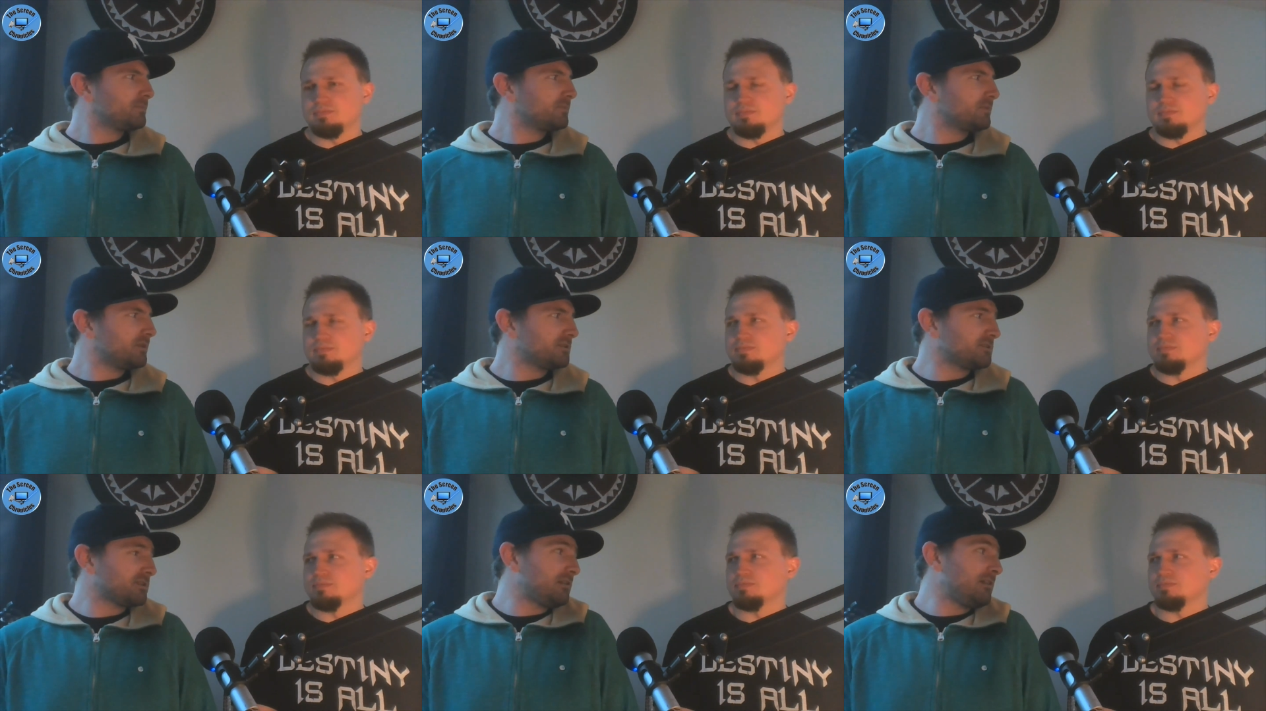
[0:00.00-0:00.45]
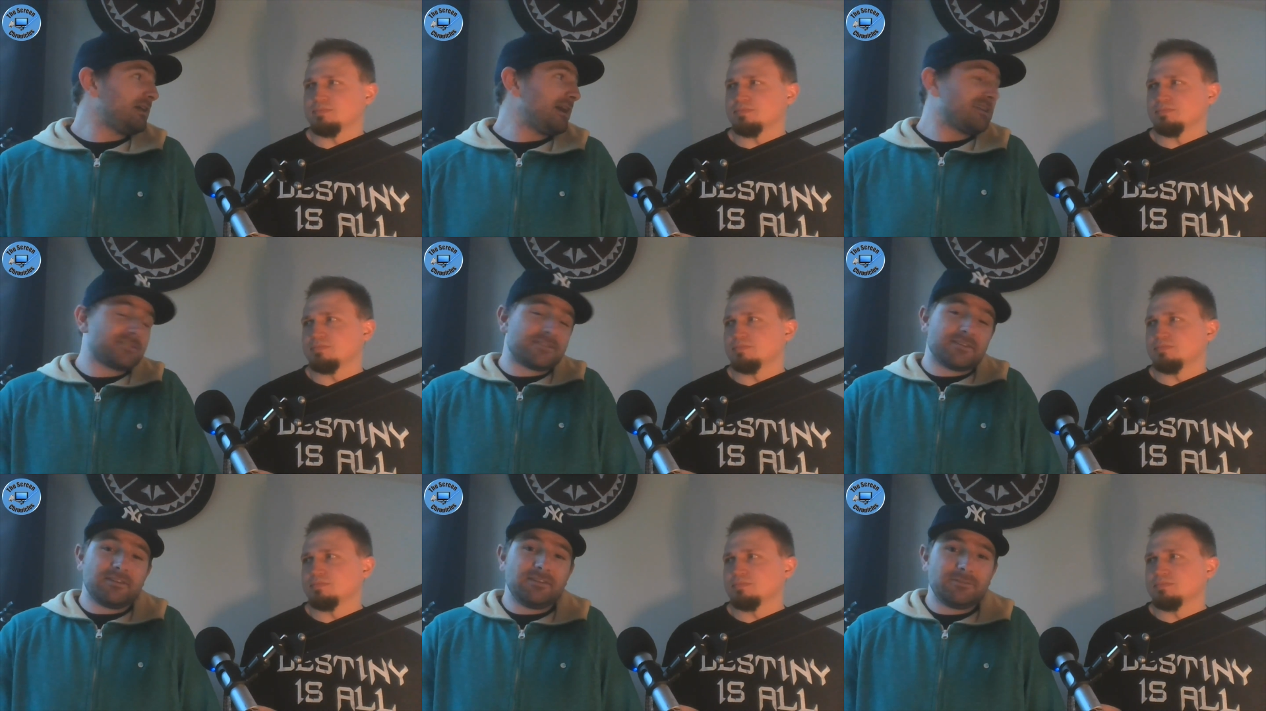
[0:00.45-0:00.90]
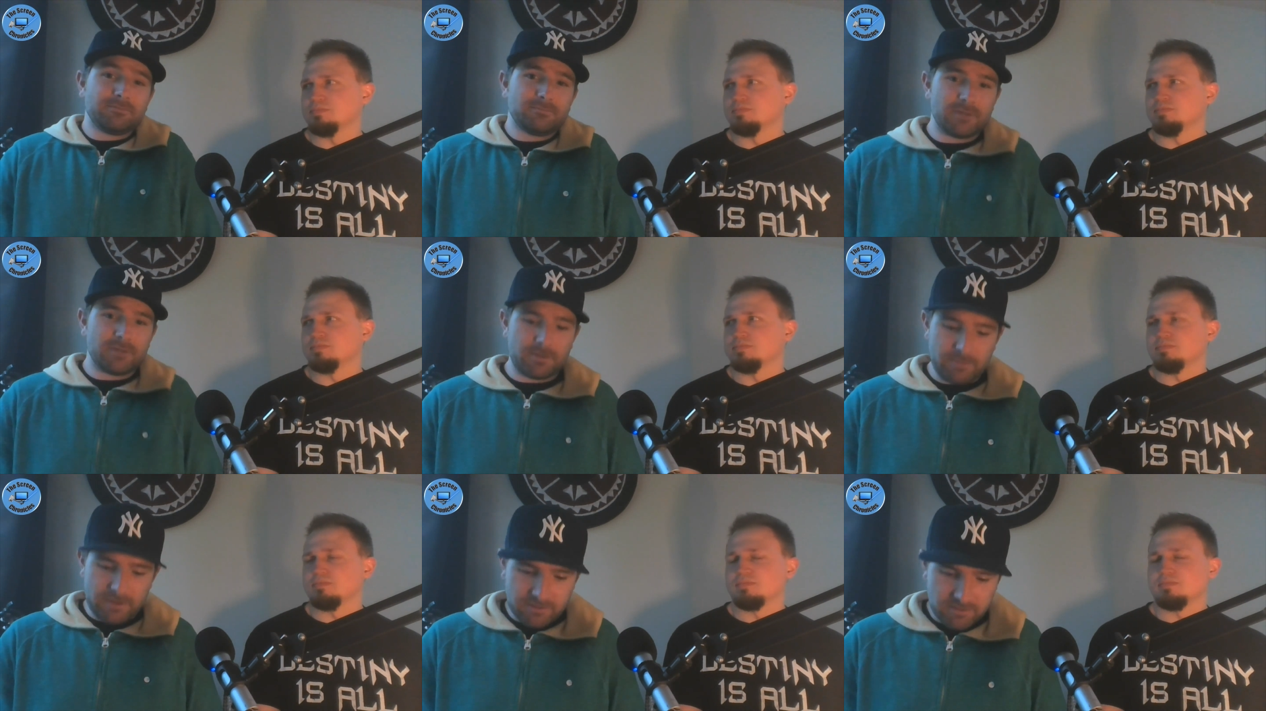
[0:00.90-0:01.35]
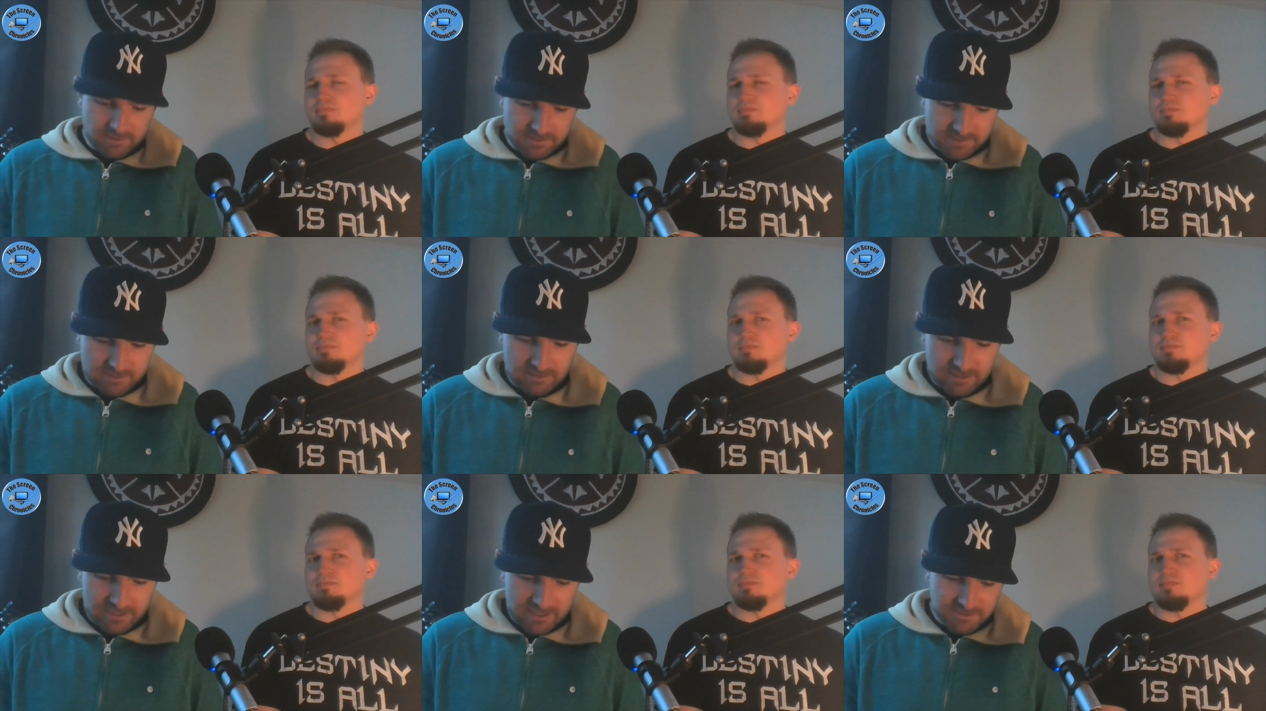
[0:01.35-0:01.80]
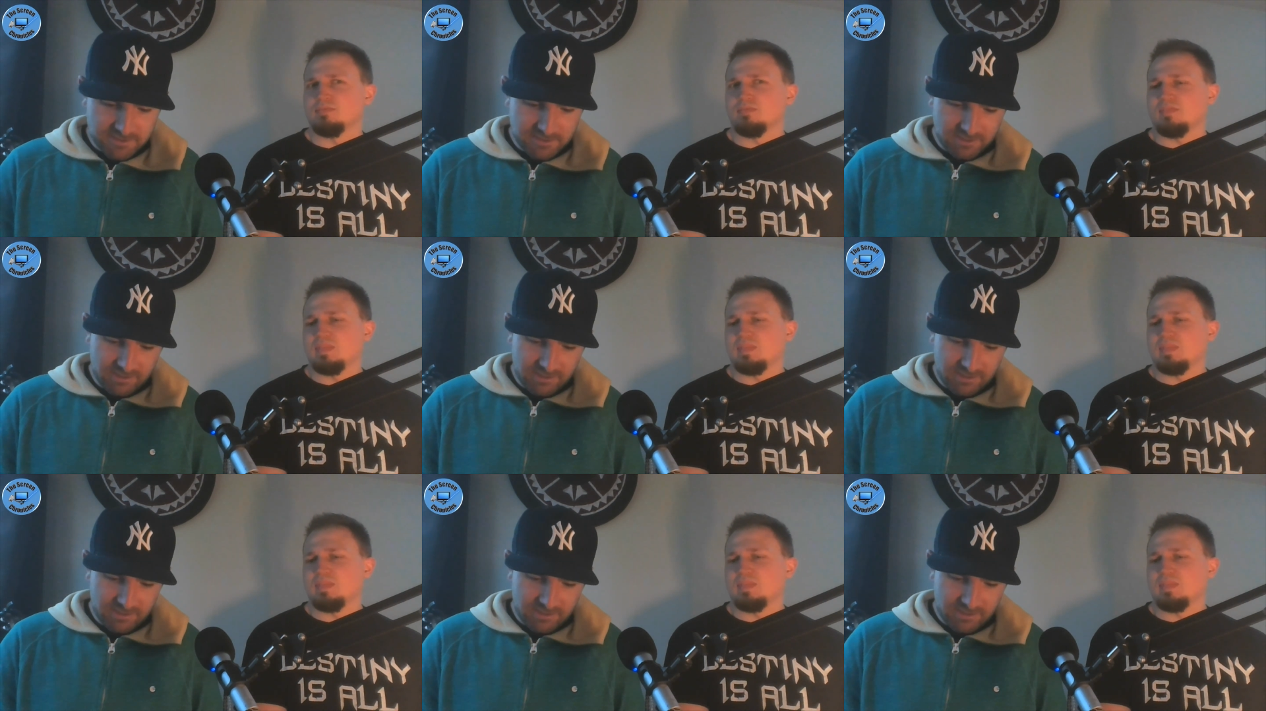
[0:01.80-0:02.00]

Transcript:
Speaker 1: it's a classic. Macbeth is a classic.